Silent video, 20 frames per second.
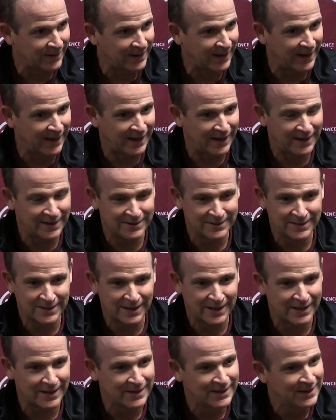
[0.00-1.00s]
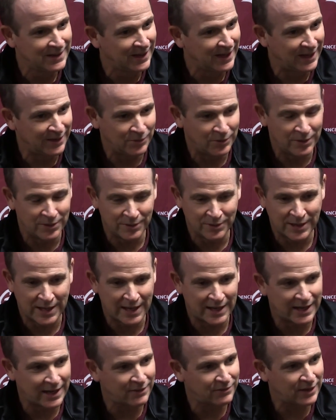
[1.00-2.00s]
And we
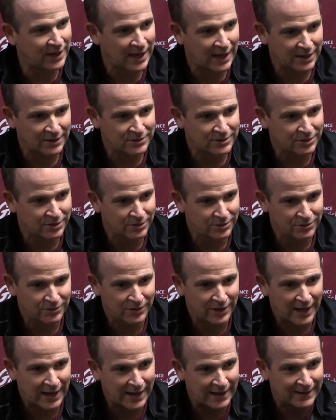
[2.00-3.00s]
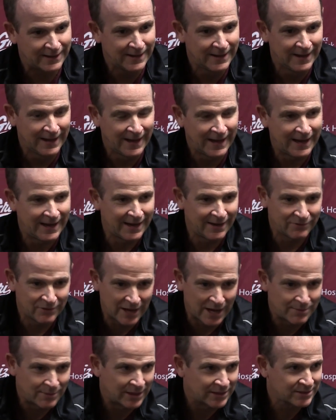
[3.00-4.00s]
can't have the attitude that, hey, I've
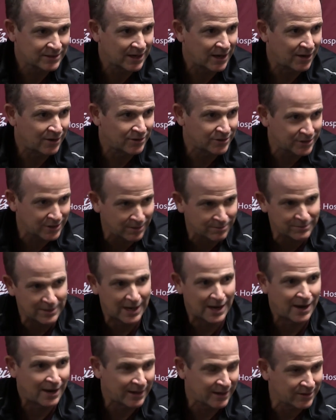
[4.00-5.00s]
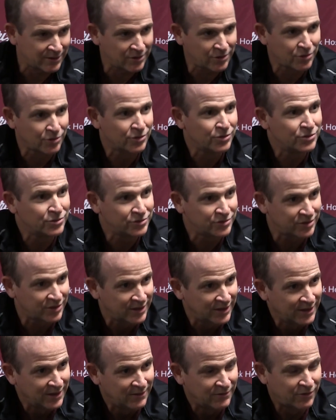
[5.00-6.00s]
got my scholarship, now I can cruise
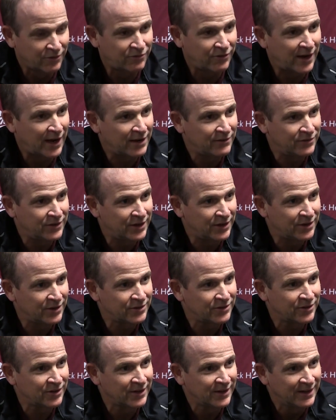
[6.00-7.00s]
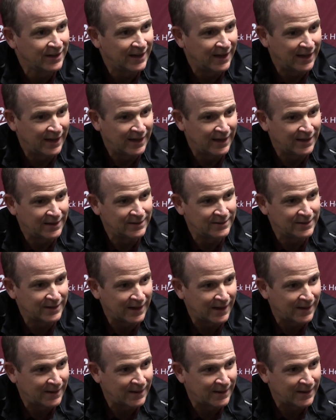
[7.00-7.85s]
for 5 years and